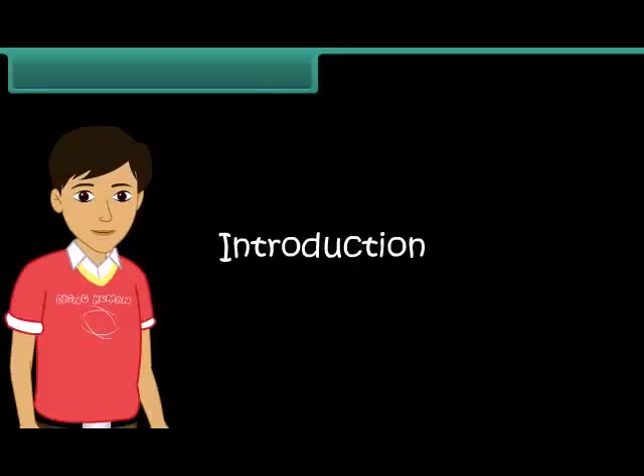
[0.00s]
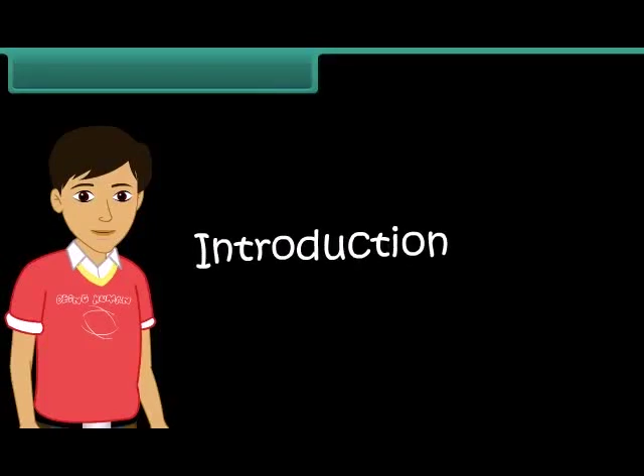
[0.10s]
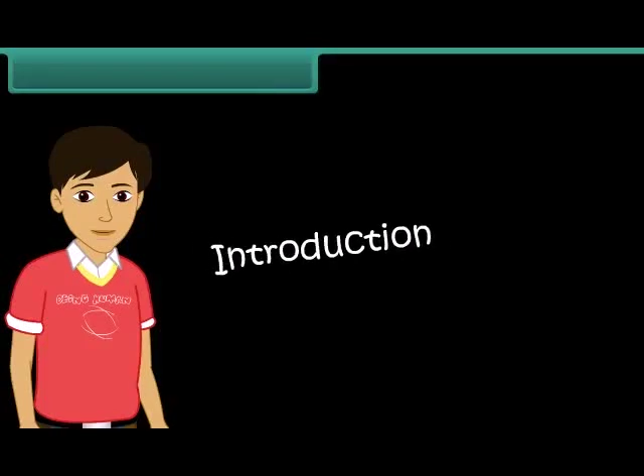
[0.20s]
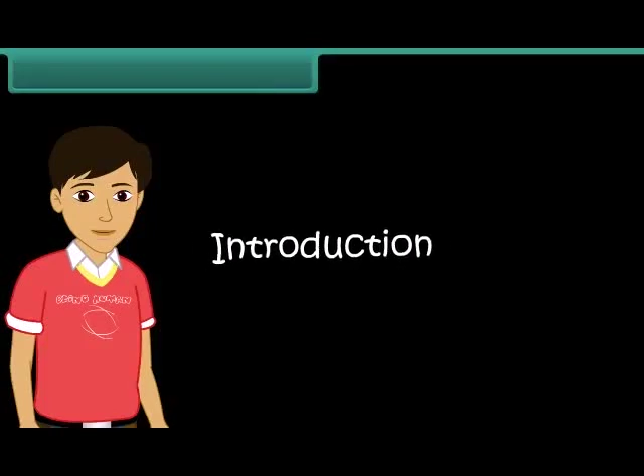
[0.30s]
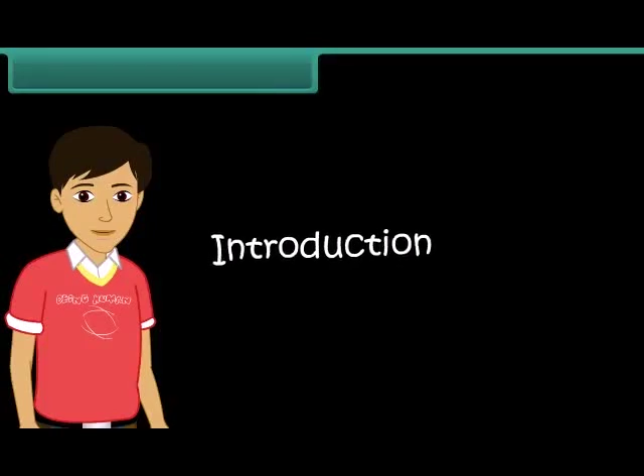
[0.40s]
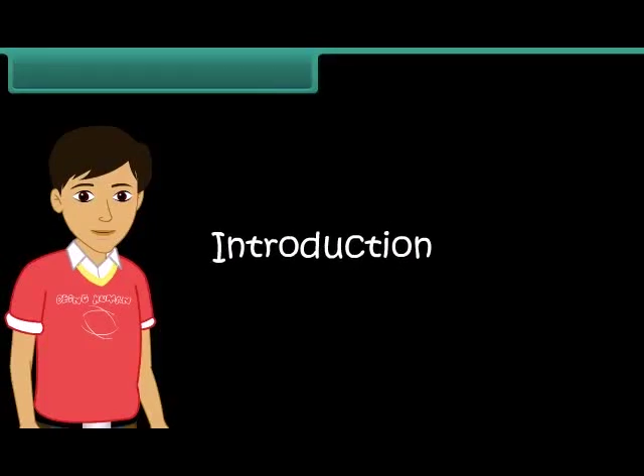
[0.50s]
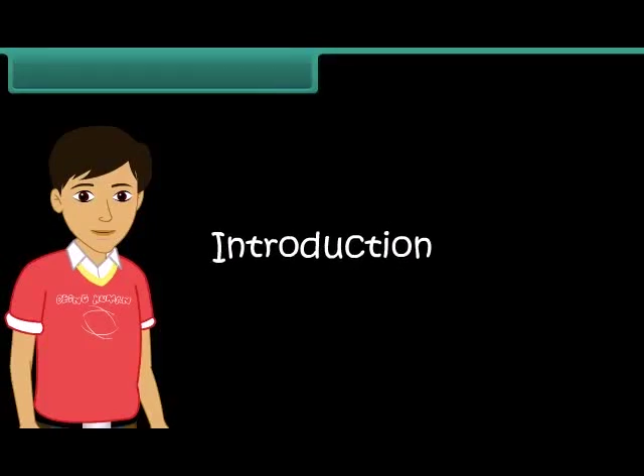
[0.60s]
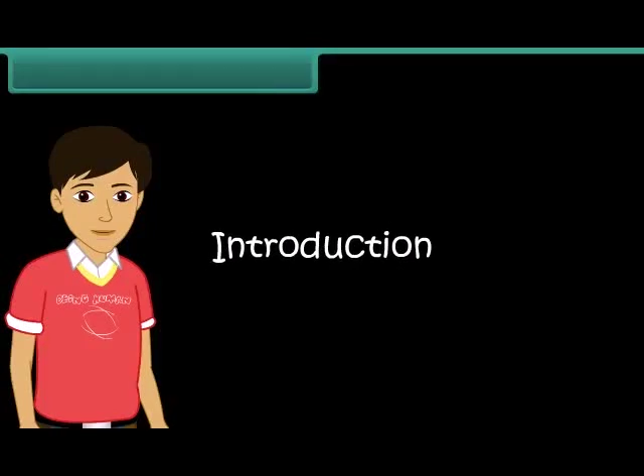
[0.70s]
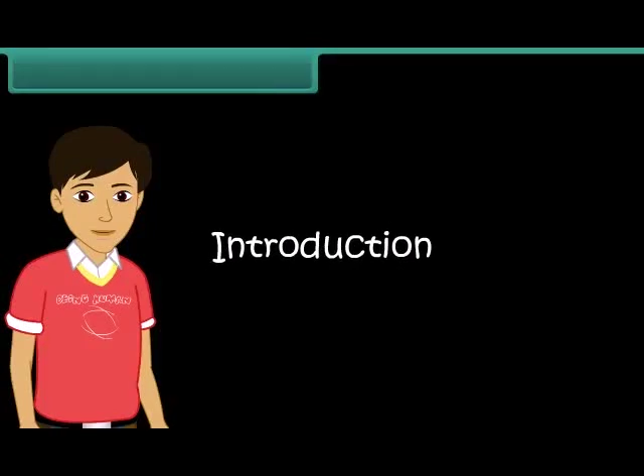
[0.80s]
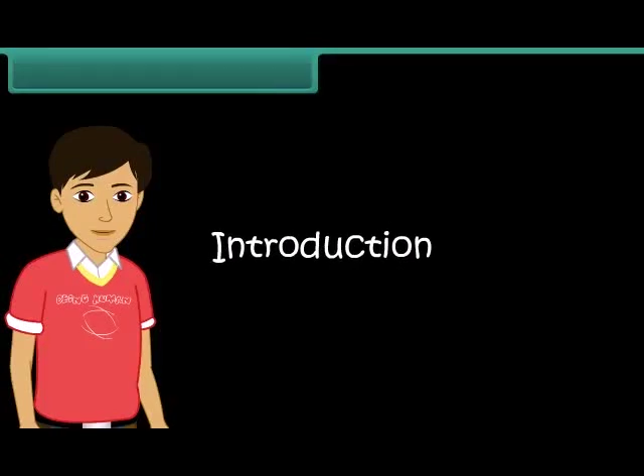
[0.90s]

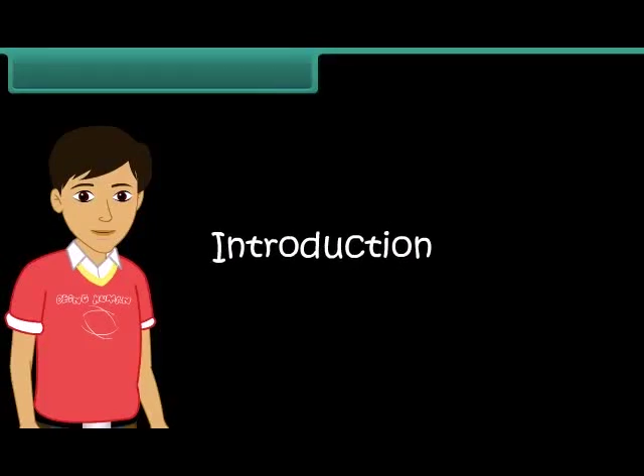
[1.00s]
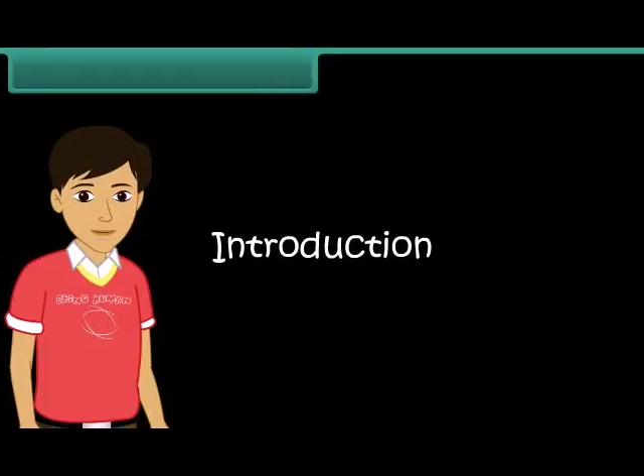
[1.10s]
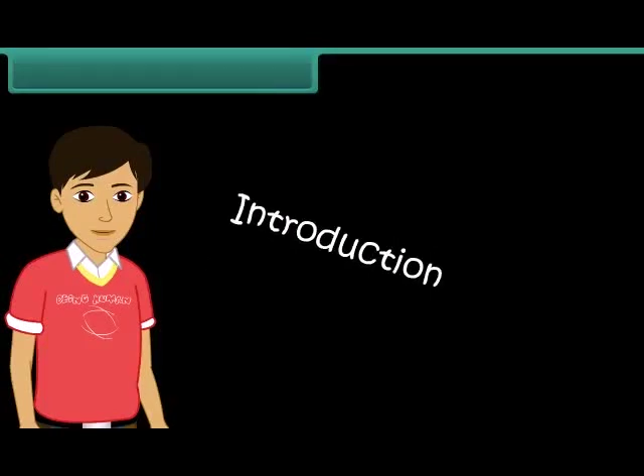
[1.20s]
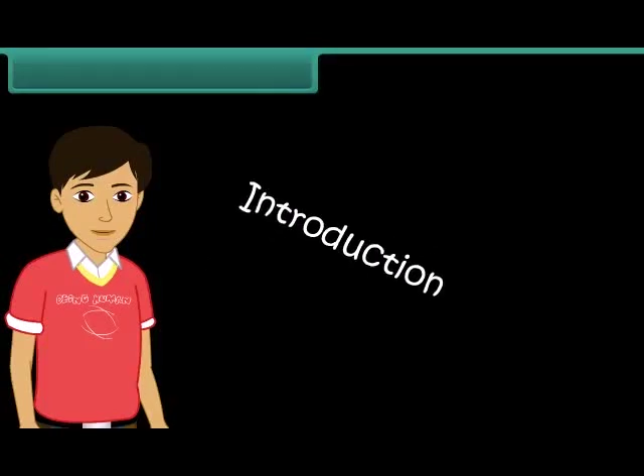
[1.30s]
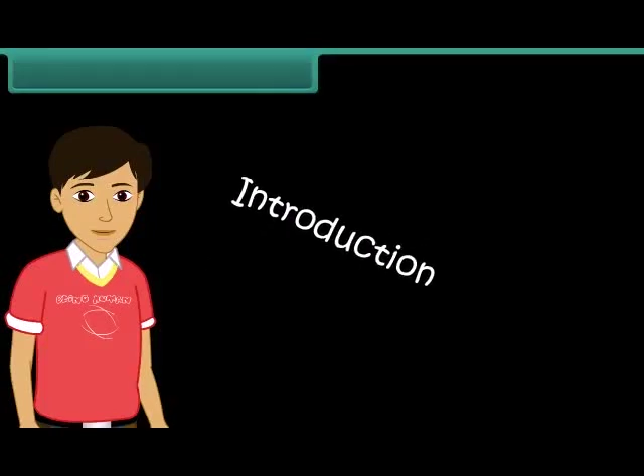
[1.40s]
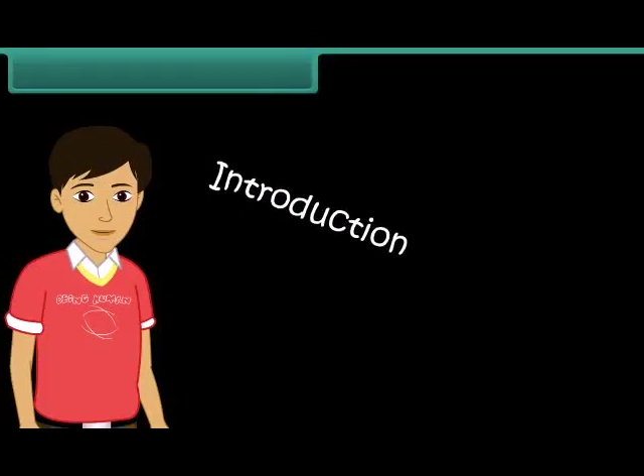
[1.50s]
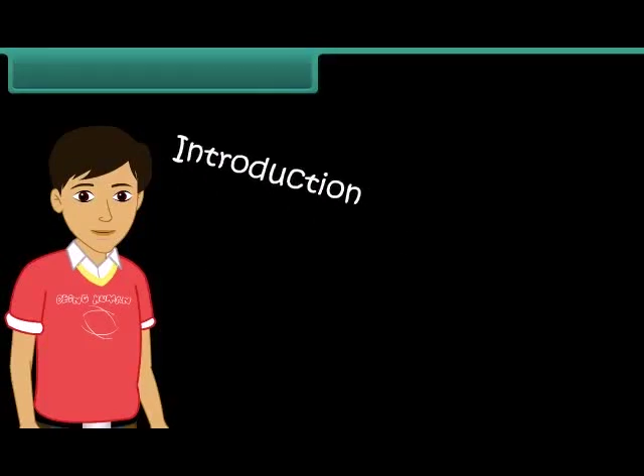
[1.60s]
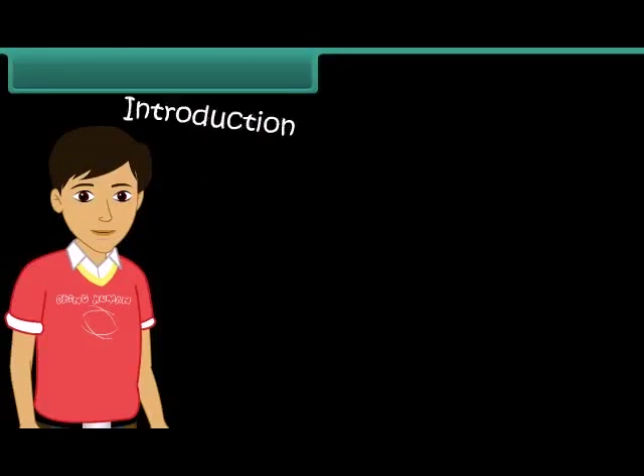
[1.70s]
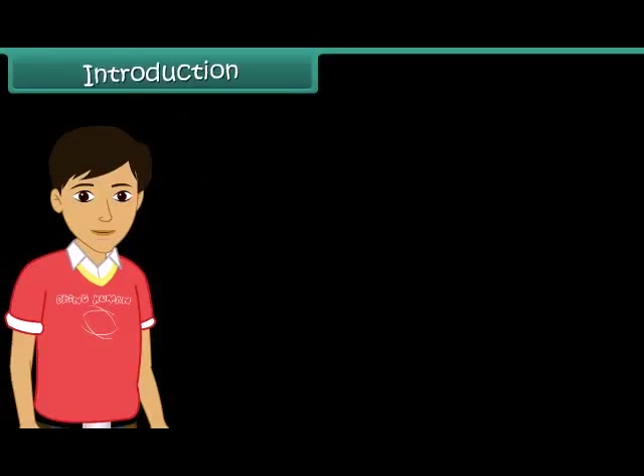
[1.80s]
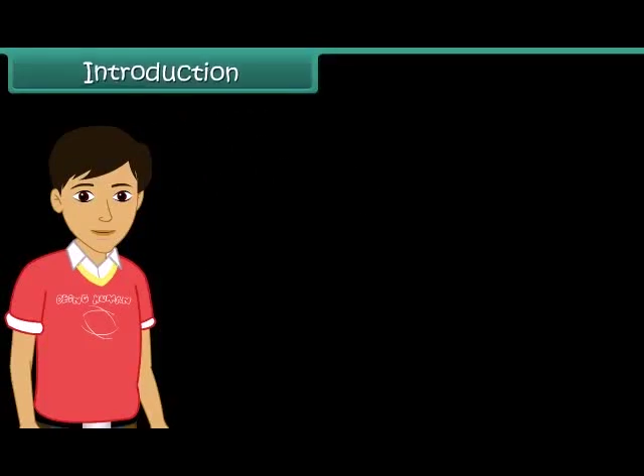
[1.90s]
Introduction.
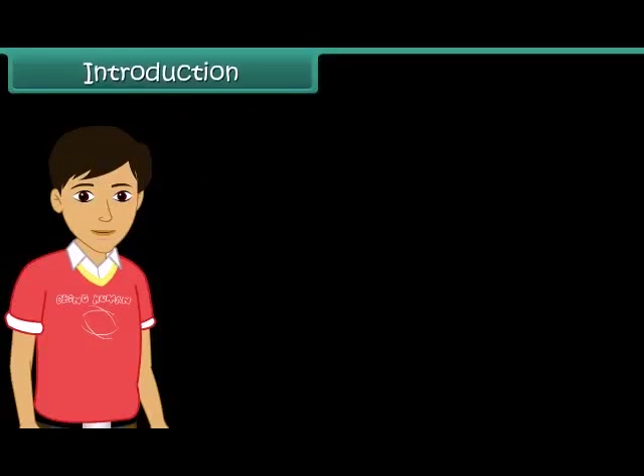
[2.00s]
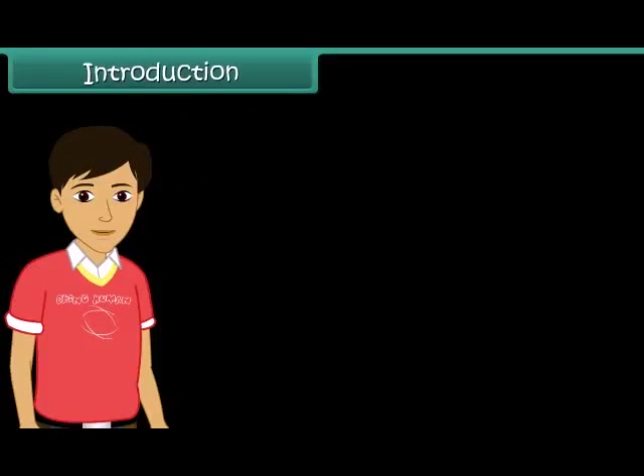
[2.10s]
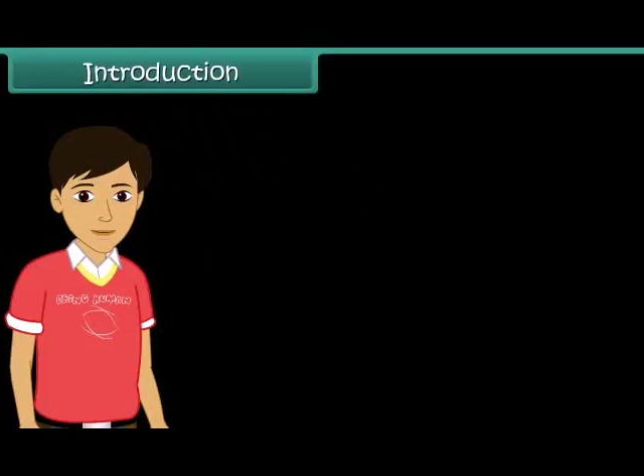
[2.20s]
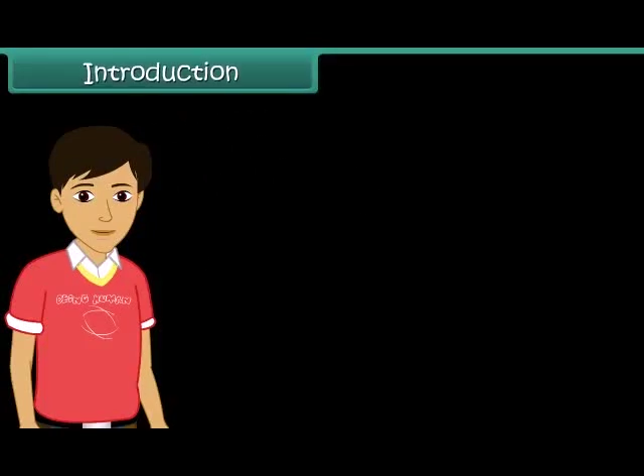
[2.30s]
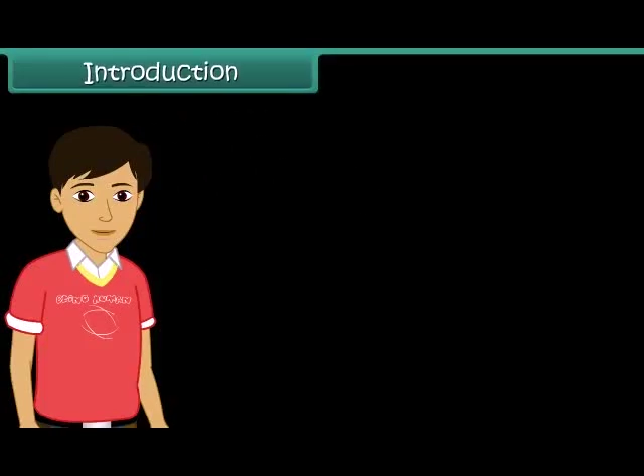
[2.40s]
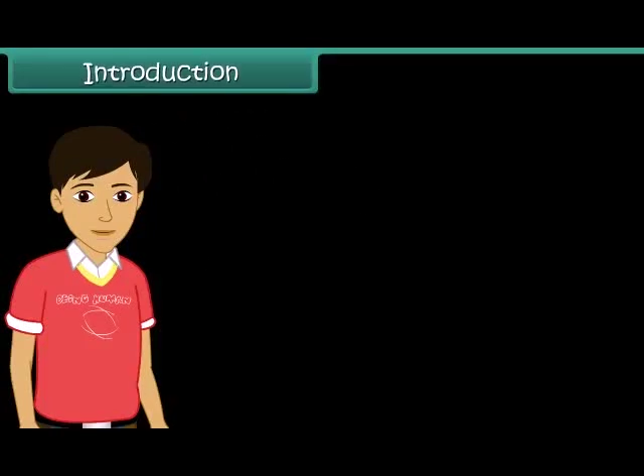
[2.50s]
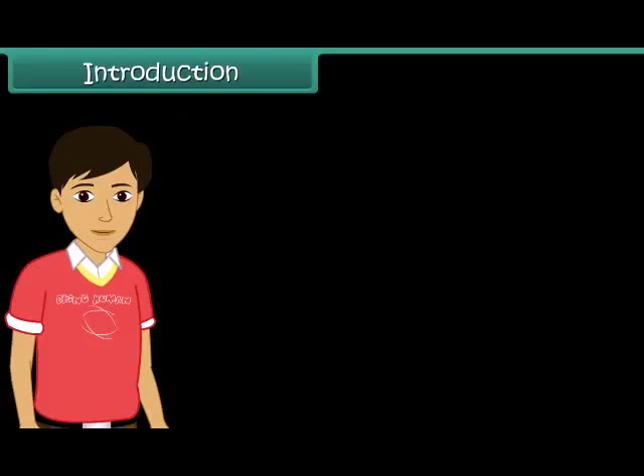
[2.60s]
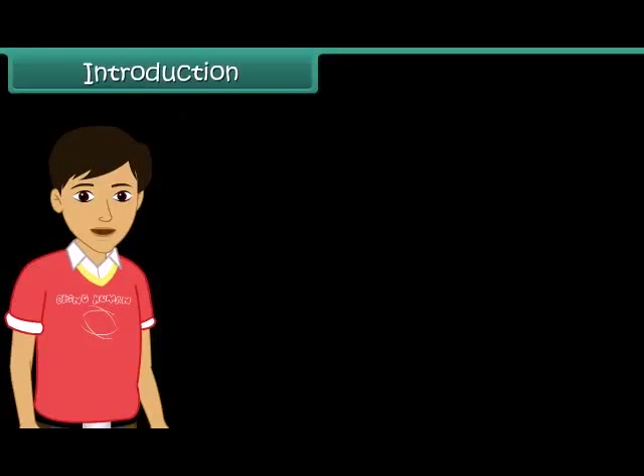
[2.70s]
What